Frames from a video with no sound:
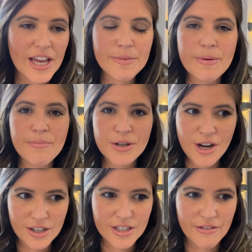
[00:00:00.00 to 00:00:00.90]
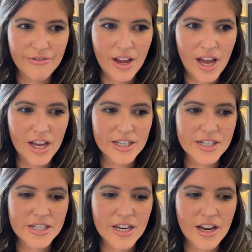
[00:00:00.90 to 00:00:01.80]
it's been productive
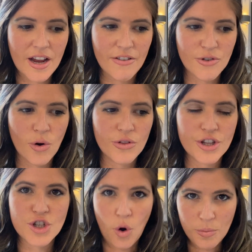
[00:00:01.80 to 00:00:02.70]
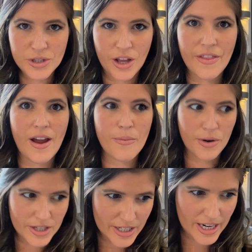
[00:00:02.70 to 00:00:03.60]
and I've got the jobs done that I
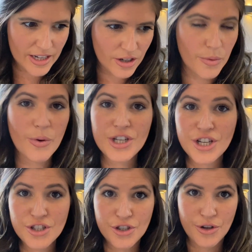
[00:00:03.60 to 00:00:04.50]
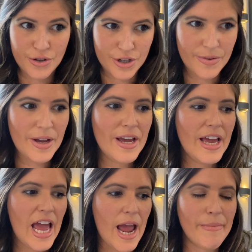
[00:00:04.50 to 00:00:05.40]
wanted to get done, which is good.
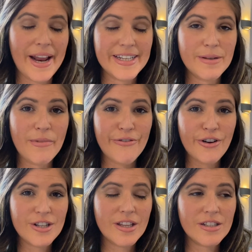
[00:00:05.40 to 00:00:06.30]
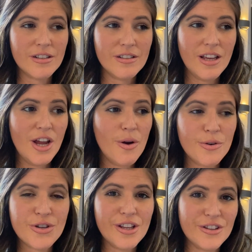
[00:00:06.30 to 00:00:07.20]
Um, and I did my first little, we're
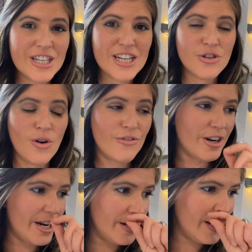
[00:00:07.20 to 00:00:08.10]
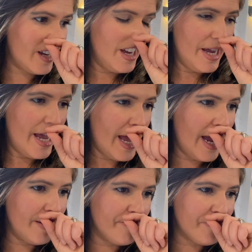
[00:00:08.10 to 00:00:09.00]
doing a little TikTok for Kaerlig
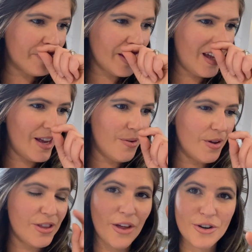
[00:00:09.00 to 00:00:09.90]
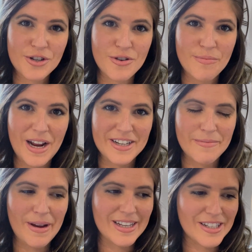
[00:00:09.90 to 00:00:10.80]
um, with the other two brand
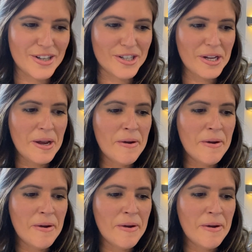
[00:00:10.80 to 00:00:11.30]
ambassadors